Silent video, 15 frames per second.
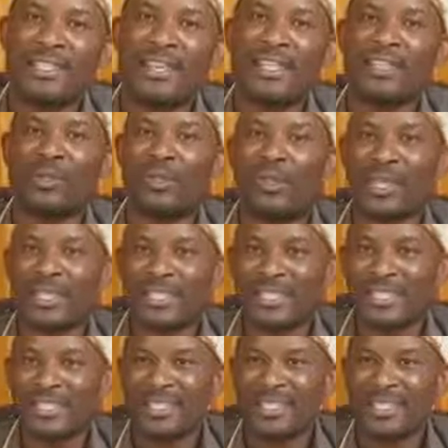and
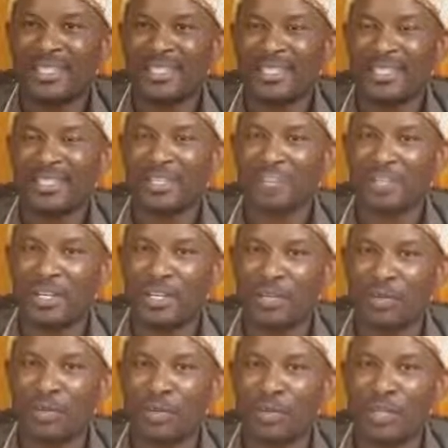queens. The difference
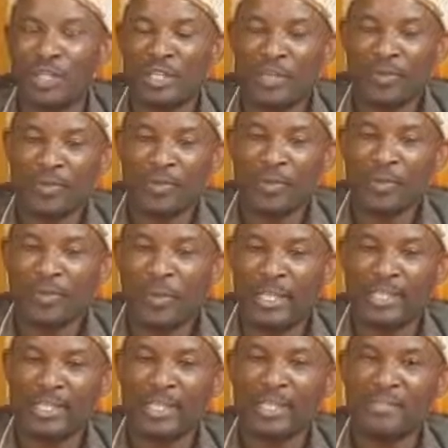between
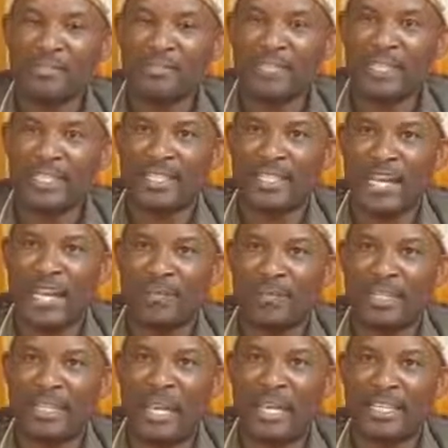myself, as I'm
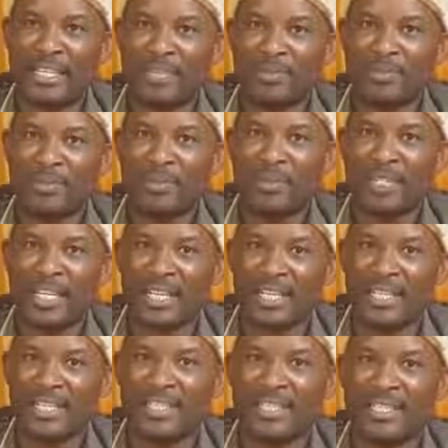in Adam's
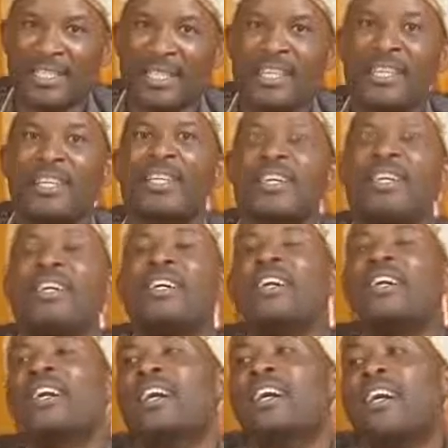jacket,
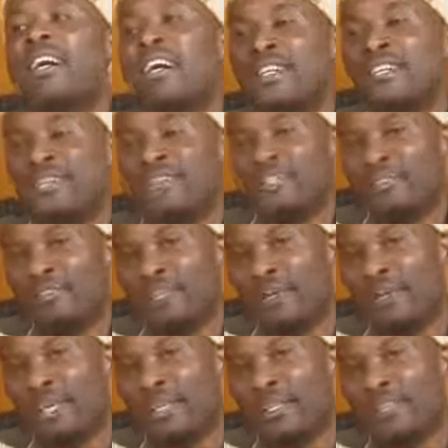and the
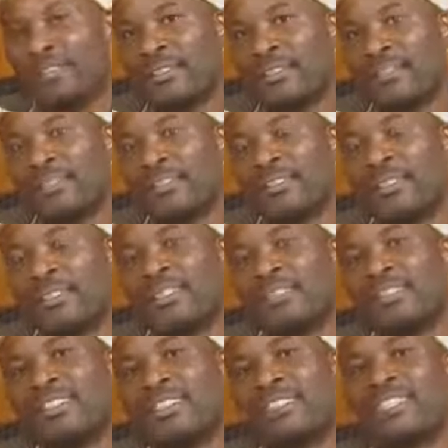female
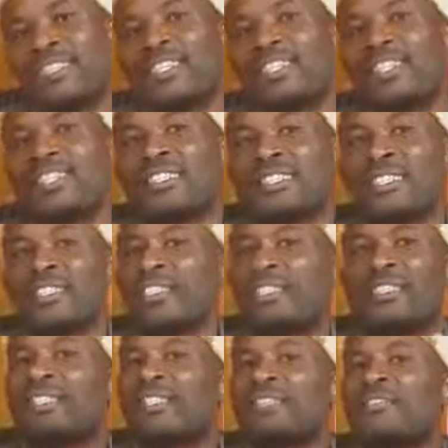is just, the
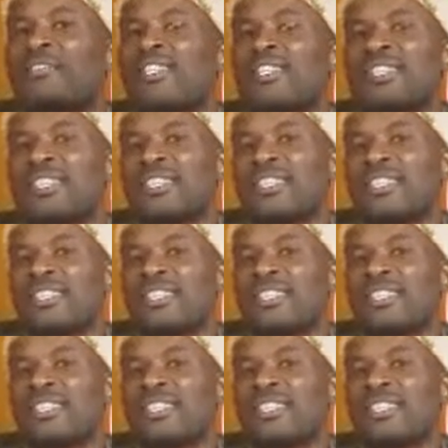difference is just